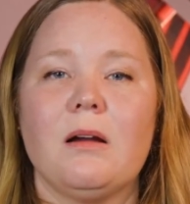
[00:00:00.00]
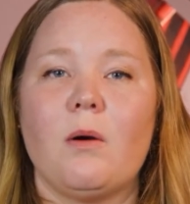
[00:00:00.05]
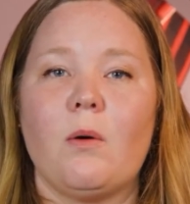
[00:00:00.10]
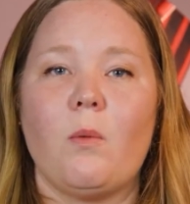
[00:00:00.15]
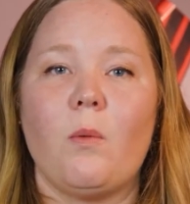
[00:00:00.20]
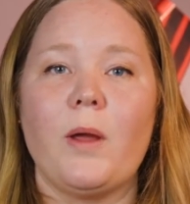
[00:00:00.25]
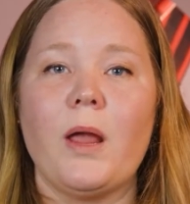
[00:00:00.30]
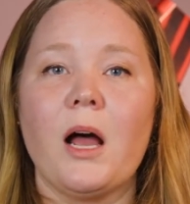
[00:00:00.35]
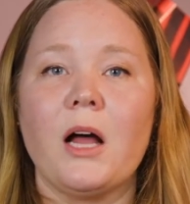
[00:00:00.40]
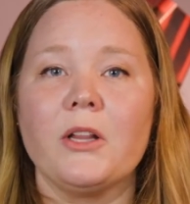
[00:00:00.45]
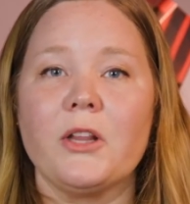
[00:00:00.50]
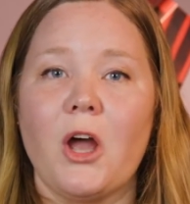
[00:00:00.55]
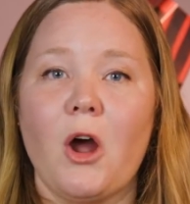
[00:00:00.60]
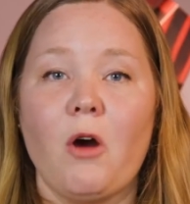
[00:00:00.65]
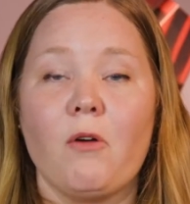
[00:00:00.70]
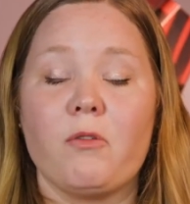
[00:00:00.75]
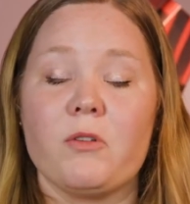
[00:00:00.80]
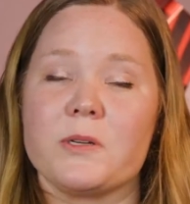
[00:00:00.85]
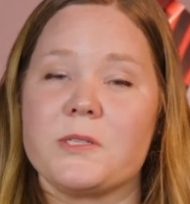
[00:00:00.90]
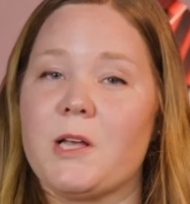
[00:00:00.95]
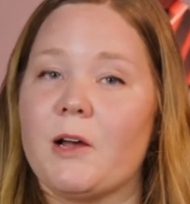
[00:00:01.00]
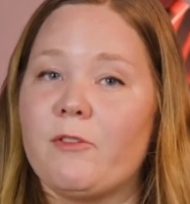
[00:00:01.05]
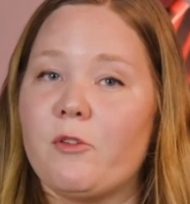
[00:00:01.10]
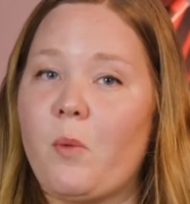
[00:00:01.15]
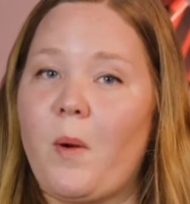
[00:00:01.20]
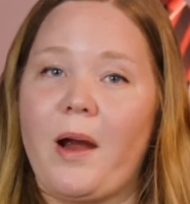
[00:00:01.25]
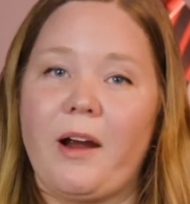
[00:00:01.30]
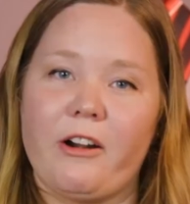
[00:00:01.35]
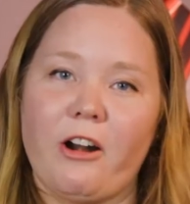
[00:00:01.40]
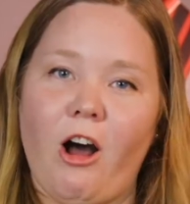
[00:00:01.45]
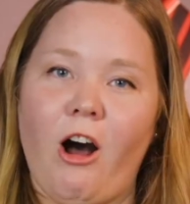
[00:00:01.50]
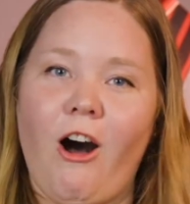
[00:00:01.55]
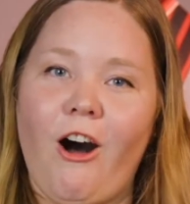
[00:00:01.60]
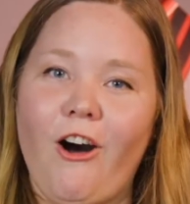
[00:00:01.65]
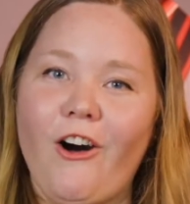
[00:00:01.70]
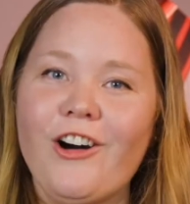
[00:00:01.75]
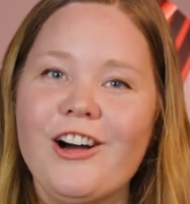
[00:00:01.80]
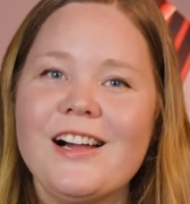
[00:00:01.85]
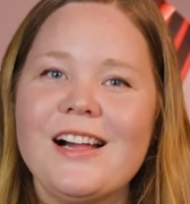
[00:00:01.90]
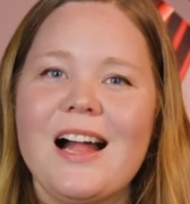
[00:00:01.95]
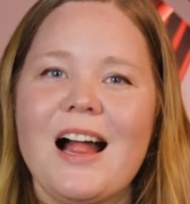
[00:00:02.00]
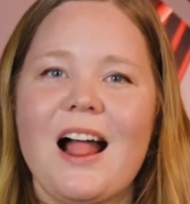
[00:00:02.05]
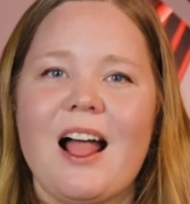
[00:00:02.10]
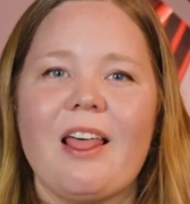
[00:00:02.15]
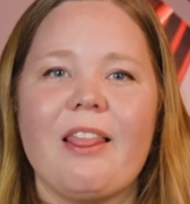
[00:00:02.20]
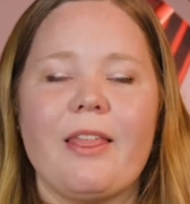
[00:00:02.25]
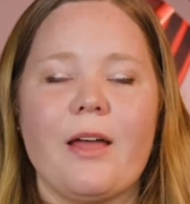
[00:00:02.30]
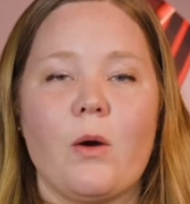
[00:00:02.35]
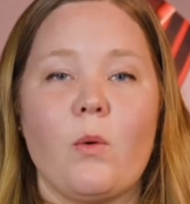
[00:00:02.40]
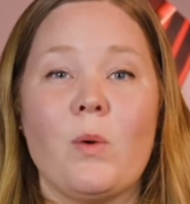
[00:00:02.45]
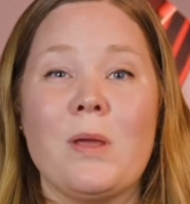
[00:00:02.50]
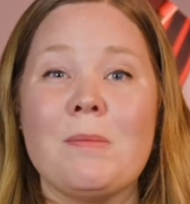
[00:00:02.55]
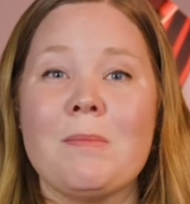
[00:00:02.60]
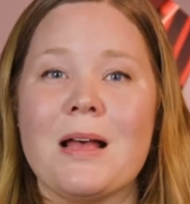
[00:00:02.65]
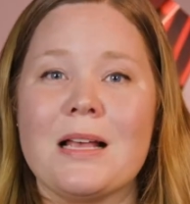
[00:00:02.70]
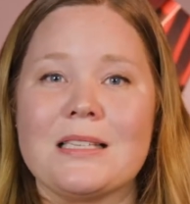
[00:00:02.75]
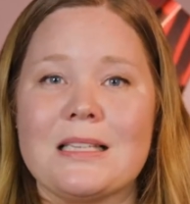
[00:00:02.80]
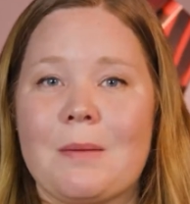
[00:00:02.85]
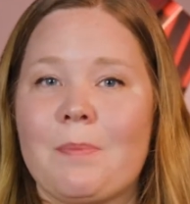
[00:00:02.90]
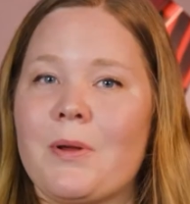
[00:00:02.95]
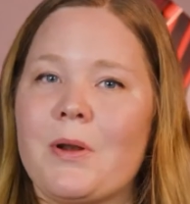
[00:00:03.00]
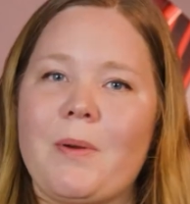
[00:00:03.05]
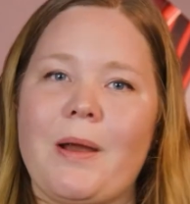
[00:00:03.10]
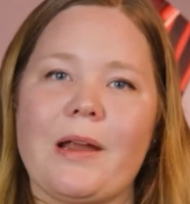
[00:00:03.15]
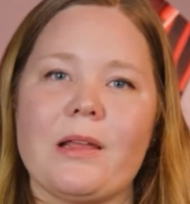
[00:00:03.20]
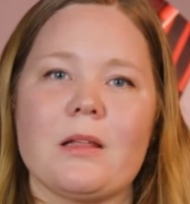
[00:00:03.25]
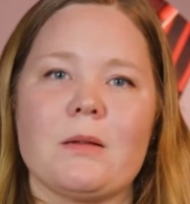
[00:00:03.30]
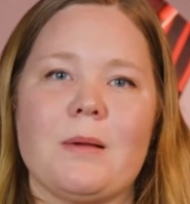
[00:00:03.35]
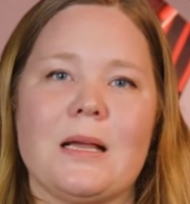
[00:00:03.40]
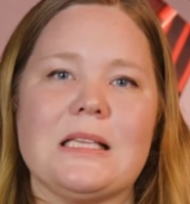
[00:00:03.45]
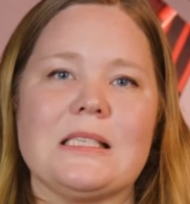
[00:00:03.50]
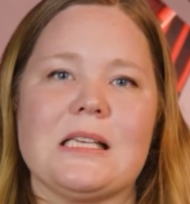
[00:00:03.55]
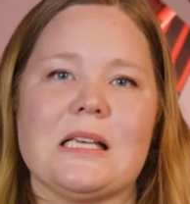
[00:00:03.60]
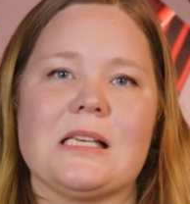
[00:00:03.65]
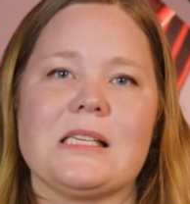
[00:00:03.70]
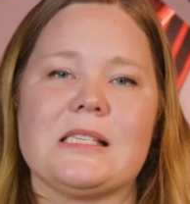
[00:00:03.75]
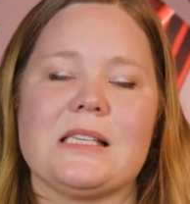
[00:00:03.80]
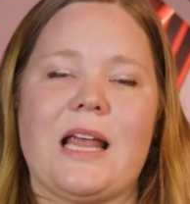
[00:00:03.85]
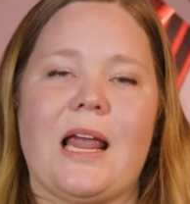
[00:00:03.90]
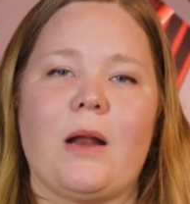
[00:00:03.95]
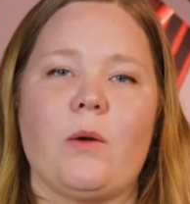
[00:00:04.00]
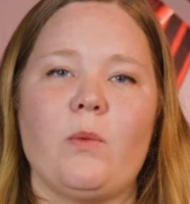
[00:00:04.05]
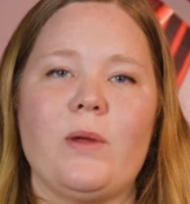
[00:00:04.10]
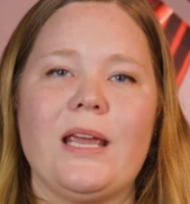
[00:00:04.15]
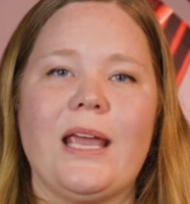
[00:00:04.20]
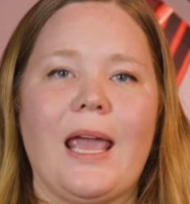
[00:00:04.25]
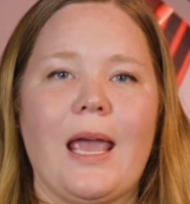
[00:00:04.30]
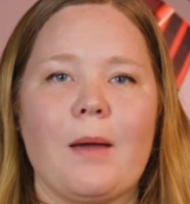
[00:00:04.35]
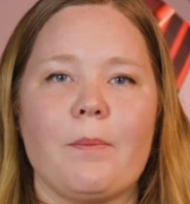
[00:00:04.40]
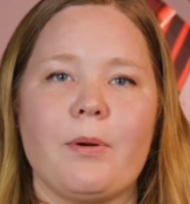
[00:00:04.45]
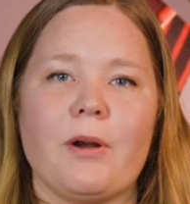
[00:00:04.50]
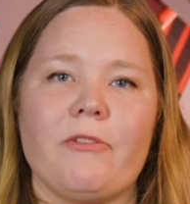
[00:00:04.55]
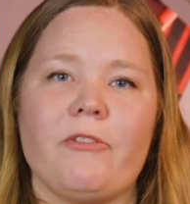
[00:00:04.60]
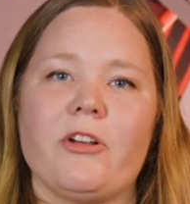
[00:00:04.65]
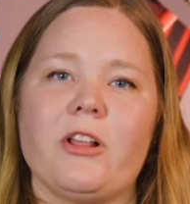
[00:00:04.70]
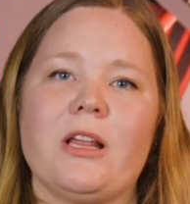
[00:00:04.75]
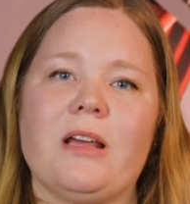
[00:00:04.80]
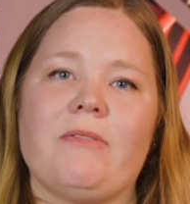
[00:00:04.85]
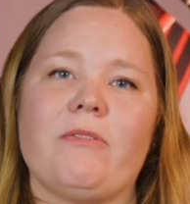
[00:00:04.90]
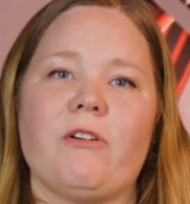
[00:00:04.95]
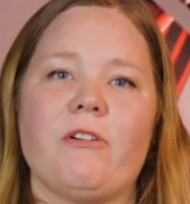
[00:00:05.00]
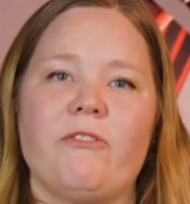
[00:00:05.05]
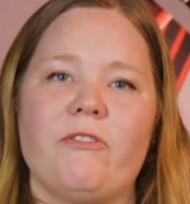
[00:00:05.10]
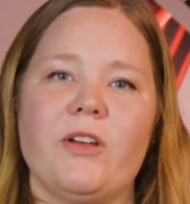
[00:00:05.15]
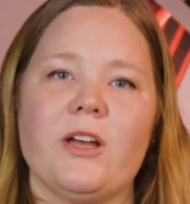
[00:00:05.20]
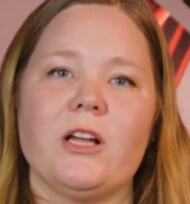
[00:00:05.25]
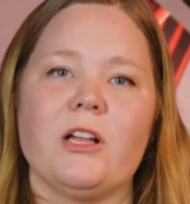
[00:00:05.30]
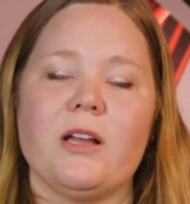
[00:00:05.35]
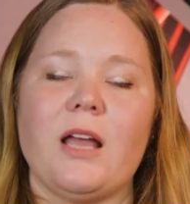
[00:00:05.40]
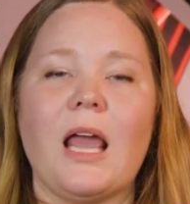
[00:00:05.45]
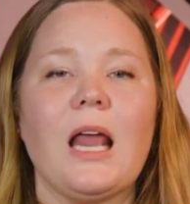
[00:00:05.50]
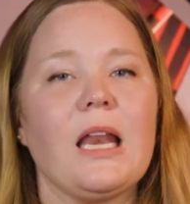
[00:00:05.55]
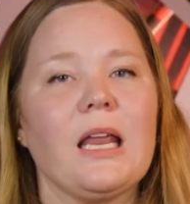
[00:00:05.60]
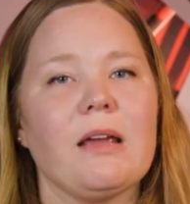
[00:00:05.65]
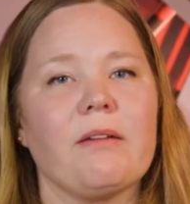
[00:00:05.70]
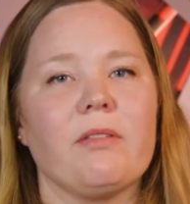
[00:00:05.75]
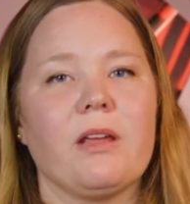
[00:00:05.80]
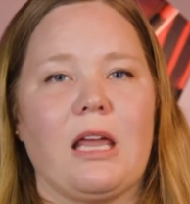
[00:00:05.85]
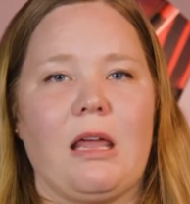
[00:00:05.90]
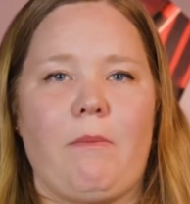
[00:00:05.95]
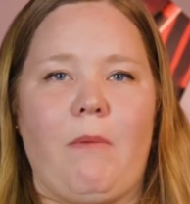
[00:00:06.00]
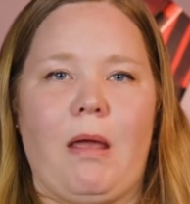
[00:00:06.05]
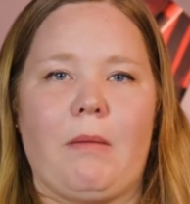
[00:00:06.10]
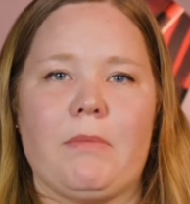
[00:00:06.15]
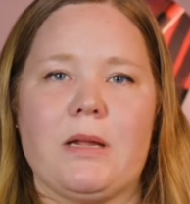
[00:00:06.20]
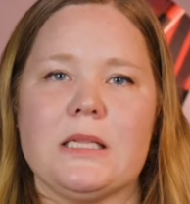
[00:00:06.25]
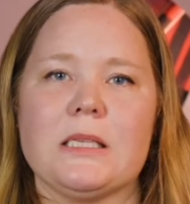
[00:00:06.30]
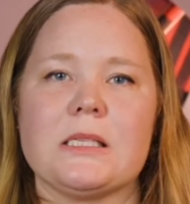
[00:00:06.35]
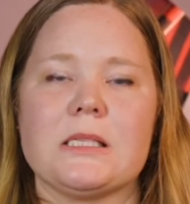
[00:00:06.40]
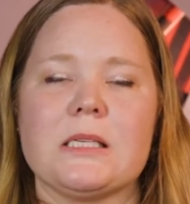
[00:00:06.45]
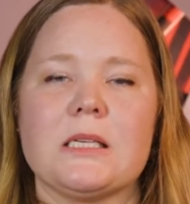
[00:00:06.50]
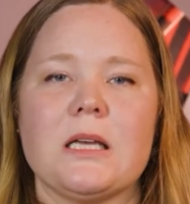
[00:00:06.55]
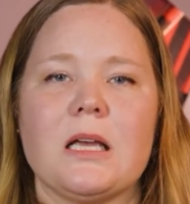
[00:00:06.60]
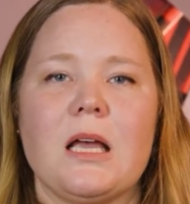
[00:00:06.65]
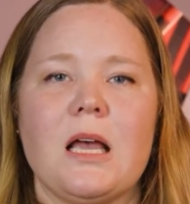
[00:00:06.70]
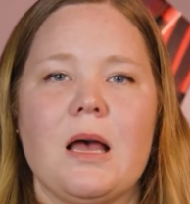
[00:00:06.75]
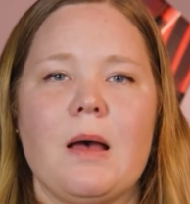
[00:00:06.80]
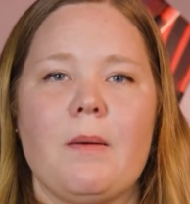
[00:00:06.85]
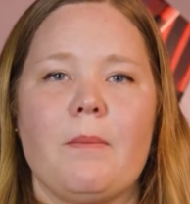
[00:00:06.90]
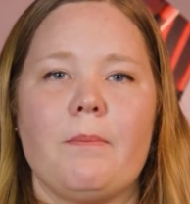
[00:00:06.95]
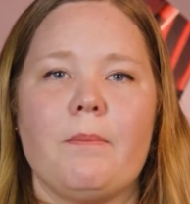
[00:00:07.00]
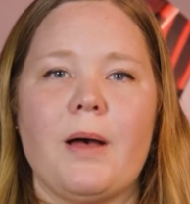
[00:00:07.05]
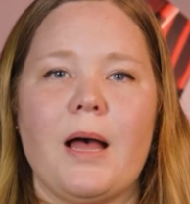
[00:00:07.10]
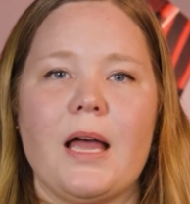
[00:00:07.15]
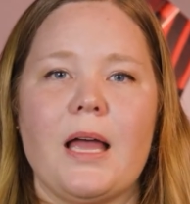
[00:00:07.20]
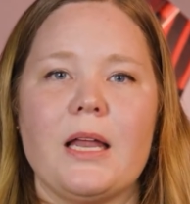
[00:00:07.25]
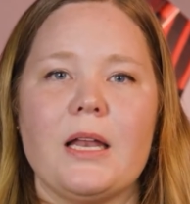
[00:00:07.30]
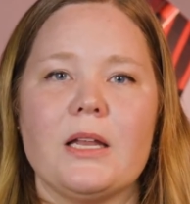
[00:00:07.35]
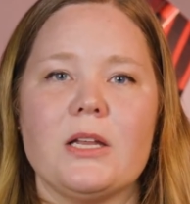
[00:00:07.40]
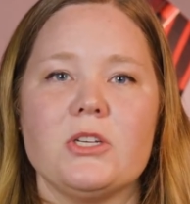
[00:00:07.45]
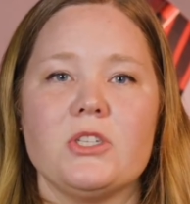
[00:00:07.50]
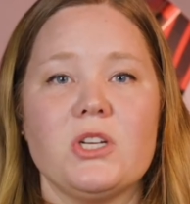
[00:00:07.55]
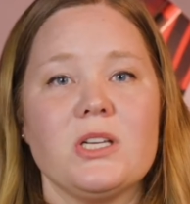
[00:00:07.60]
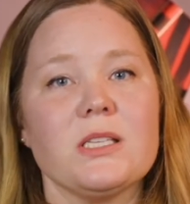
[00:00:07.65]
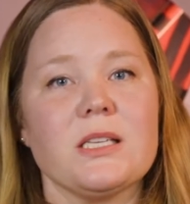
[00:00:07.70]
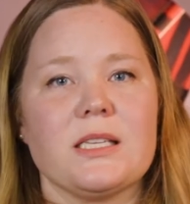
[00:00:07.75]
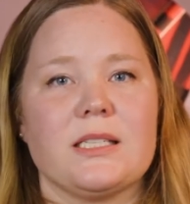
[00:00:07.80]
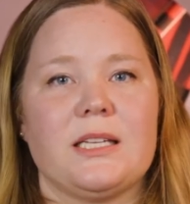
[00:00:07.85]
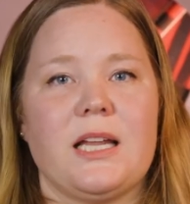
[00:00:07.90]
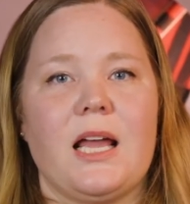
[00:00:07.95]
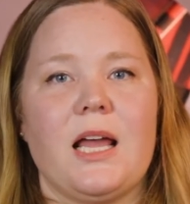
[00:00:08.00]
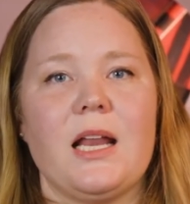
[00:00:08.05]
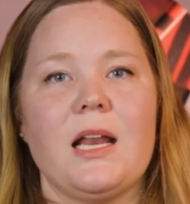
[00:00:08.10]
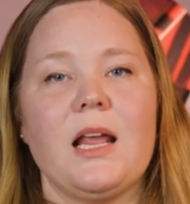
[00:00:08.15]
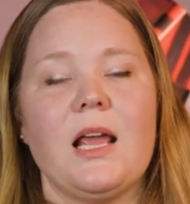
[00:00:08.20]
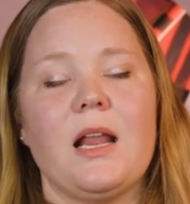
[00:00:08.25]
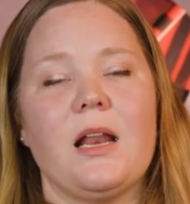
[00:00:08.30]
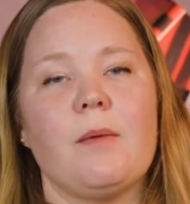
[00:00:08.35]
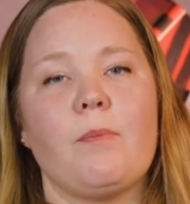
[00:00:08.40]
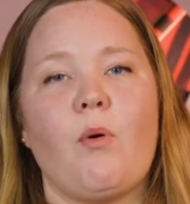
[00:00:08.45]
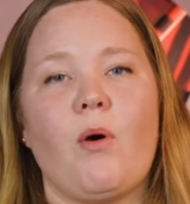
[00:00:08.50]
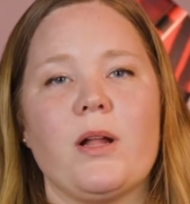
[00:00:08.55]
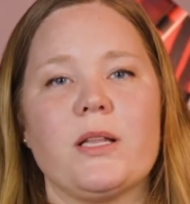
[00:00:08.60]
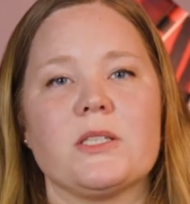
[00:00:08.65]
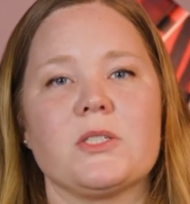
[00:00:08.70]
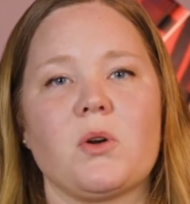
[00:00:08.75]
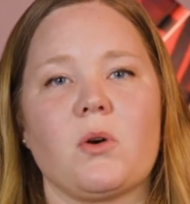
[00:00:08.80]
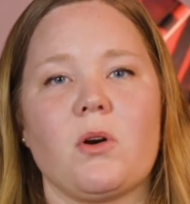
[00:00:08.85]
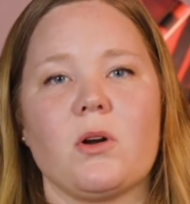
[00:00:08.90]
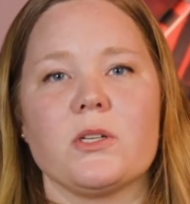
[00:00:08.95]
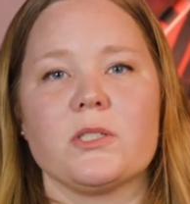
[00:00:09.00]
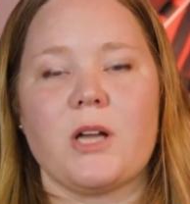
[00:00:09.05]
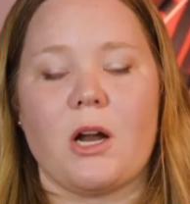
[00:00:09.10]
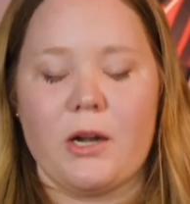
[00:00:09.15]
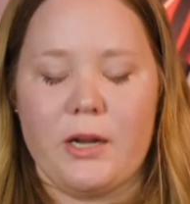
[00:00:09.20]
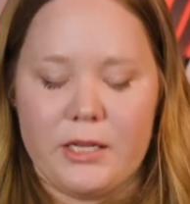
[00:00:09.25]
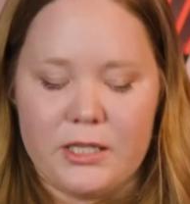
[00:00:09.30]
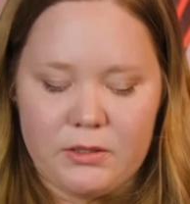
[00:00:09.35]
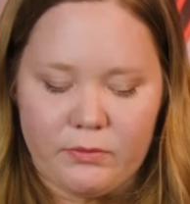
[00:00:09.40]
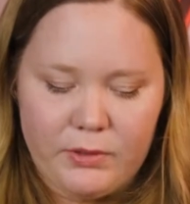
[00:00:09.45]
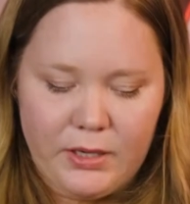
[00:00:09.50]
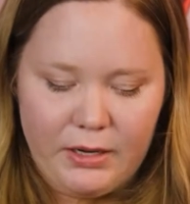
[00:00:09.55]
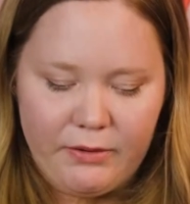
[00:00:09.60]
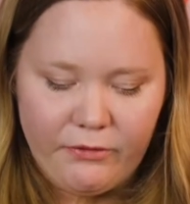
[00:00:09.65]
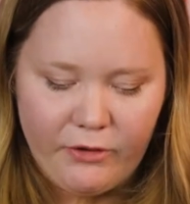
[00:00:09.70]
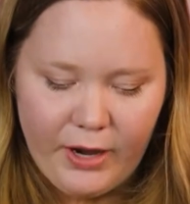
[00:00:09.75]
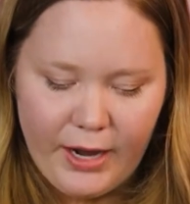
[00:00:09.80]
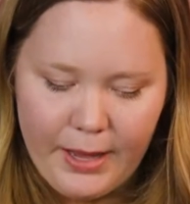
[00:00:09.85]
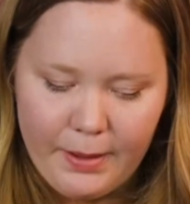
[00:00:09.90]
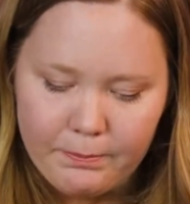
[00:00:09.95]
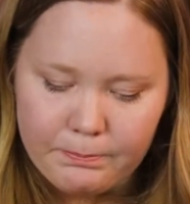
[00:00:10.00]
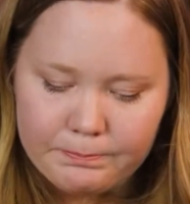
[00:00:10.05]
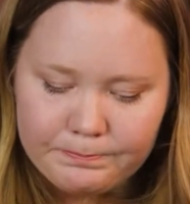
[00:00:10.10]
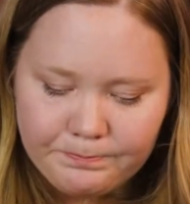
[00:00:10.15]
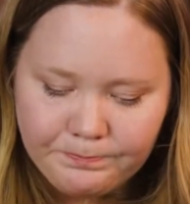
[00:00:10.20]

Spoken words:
we all know, if we're self-aware at all, that we mess up on a regular basis and we can't perfectly fulfill any of the commandments, but Jesus did, and it points towards our need for him.